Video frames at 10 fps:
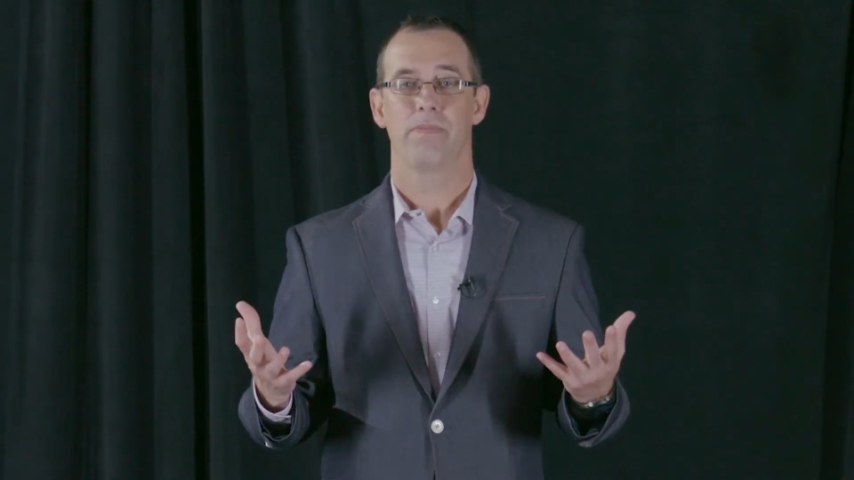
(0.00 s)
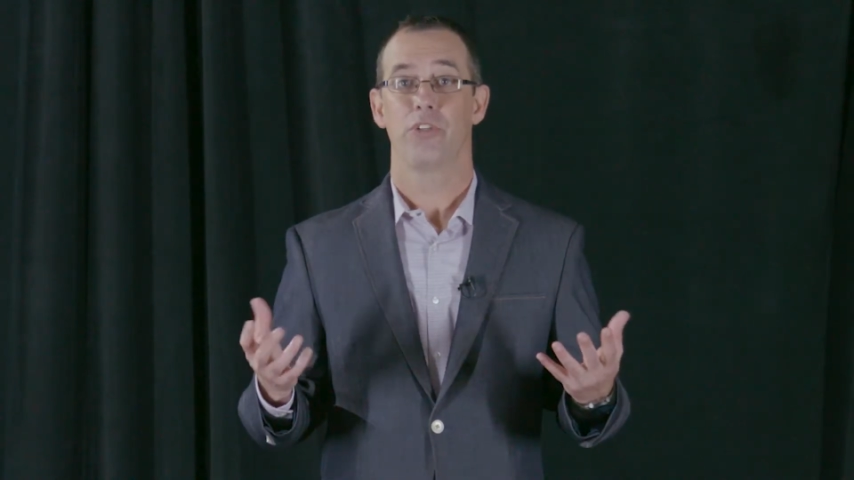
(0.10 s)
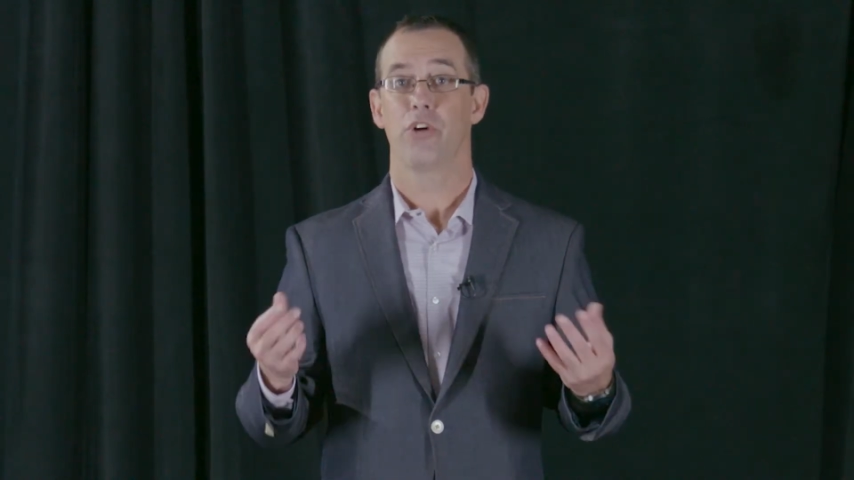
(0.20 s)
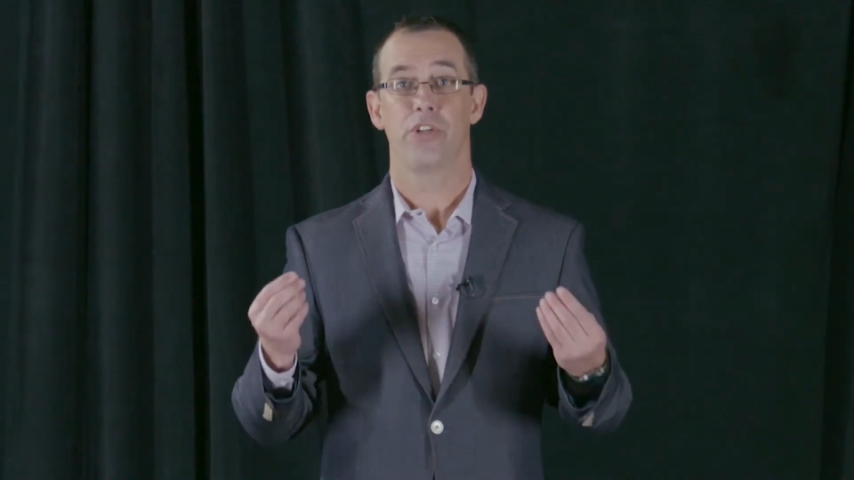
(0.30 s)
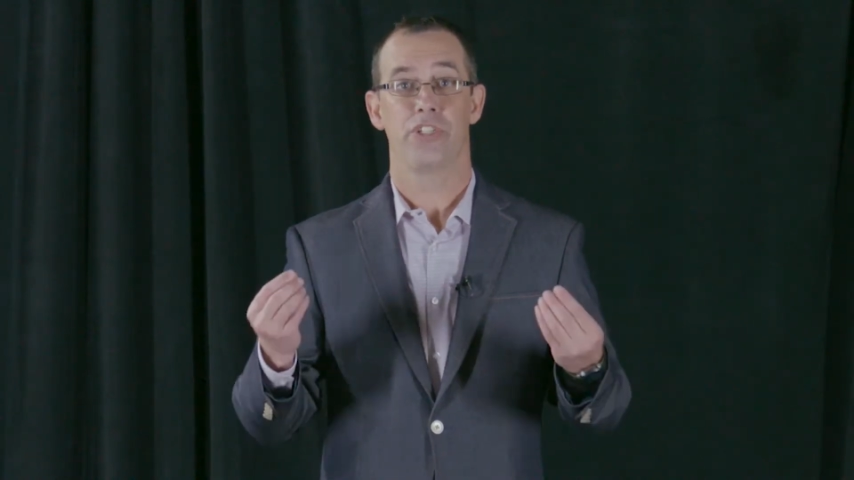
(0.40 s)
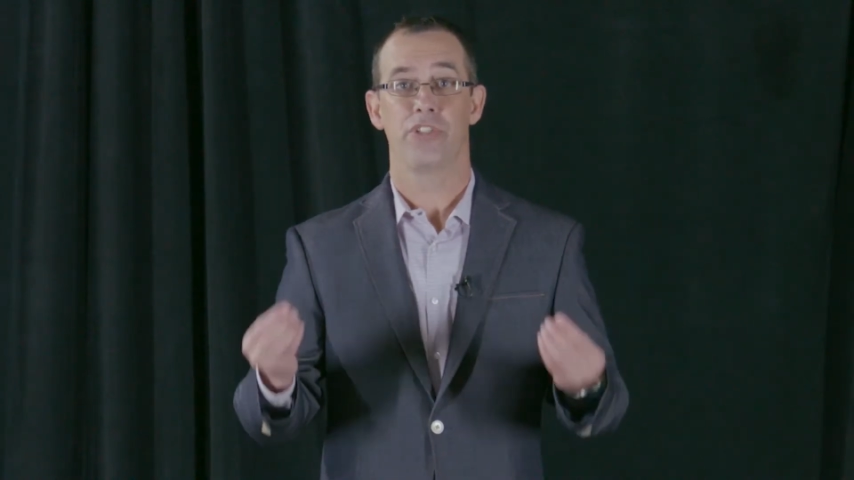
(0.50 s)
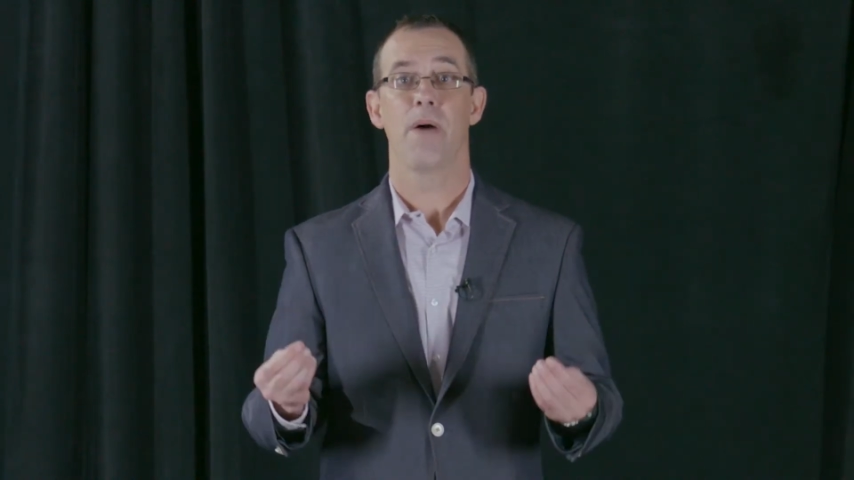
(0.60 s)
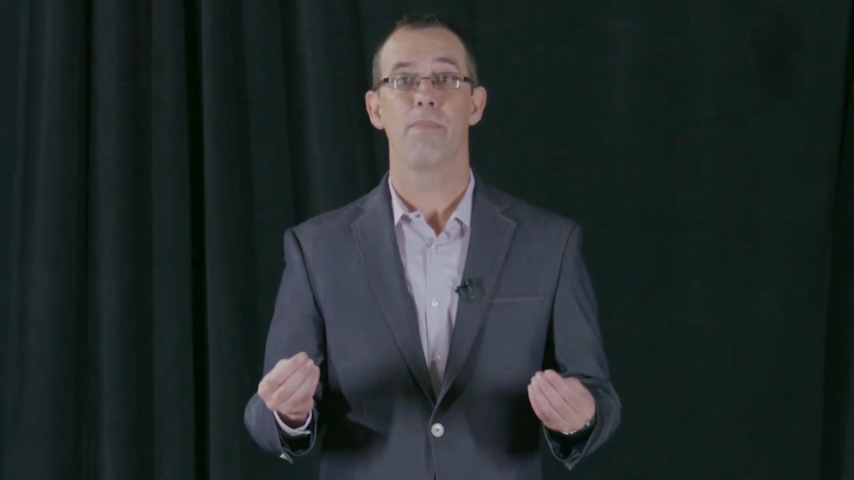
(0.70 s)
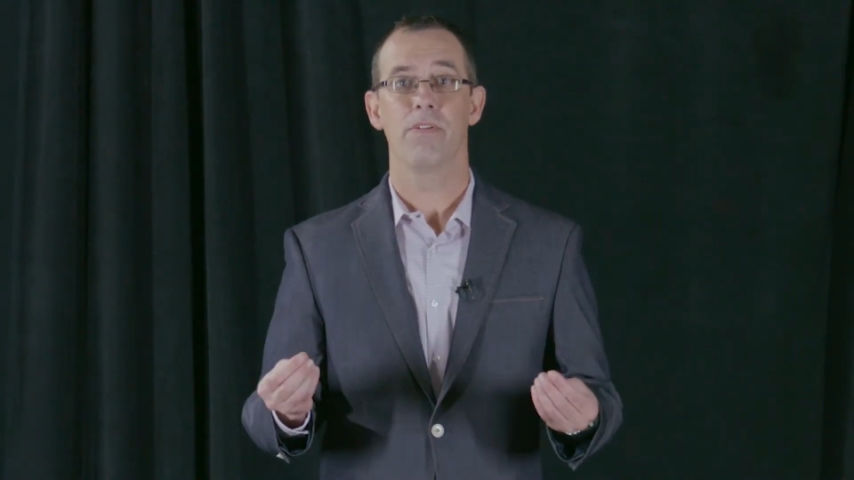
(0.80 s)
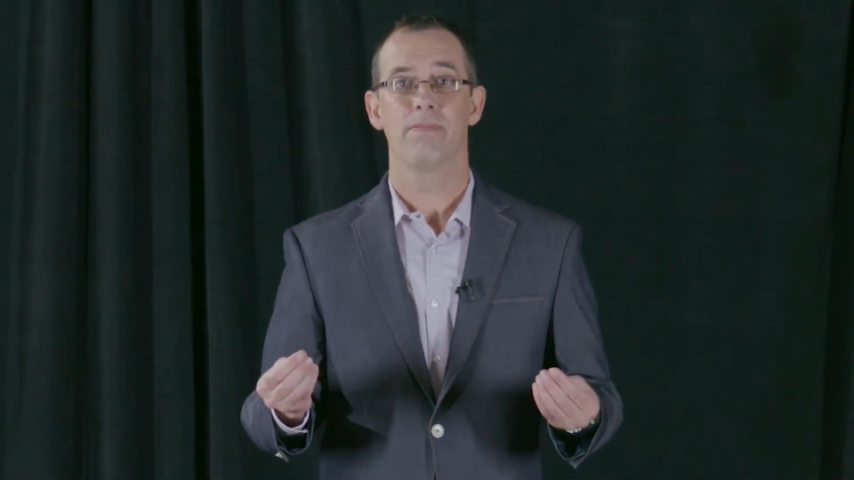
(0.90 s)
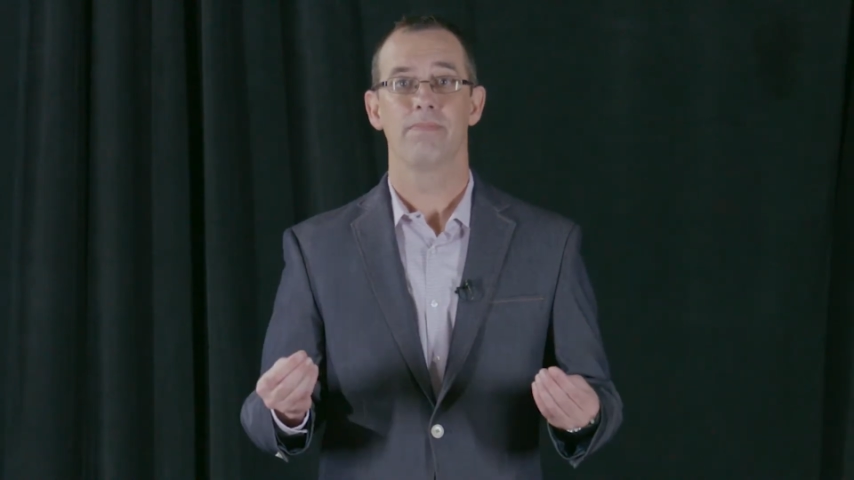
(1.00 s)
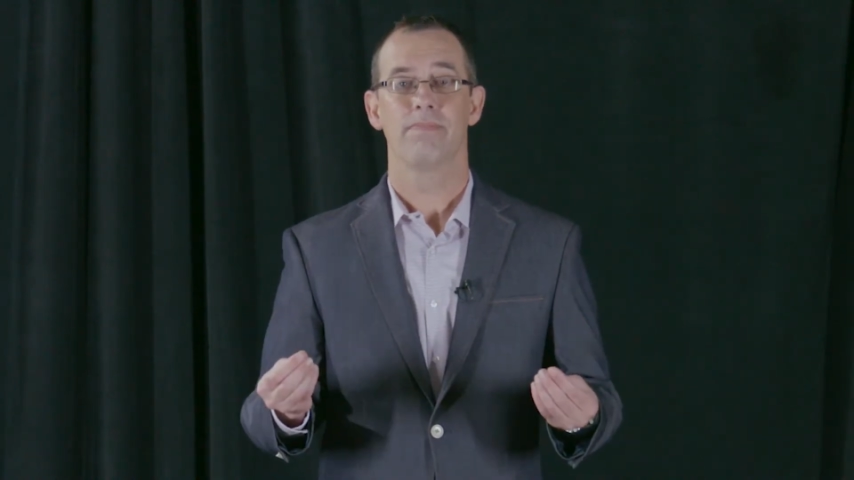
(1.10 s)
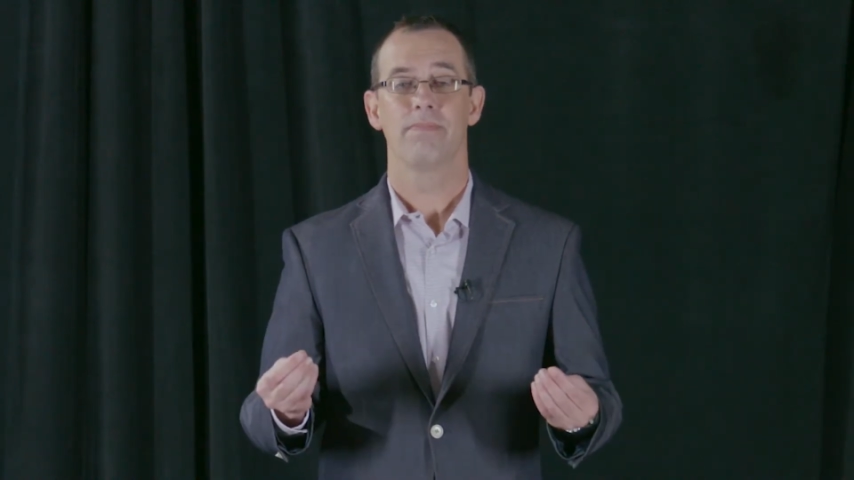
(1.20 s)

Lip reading: You're going to stumble.